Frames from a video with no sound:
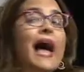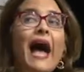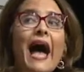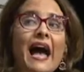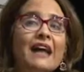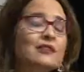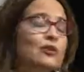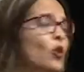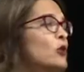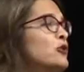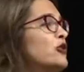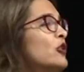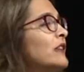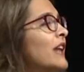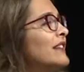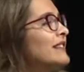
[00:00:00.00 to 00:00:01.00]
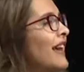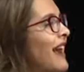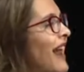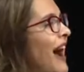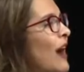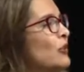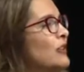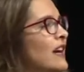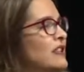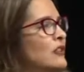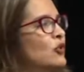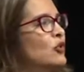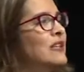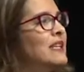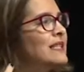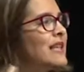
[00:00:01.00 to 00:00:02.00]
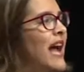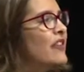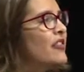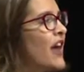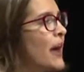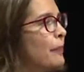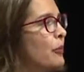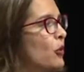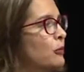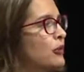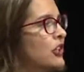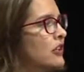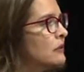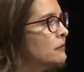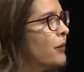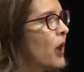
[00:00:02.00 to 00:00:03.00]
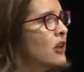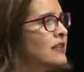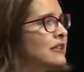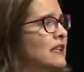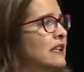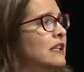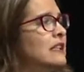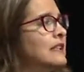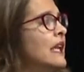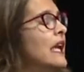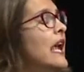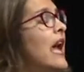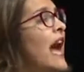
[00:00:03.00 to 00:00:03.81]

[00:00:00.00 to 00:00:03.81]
has also not allowed us to design the appropriate policies.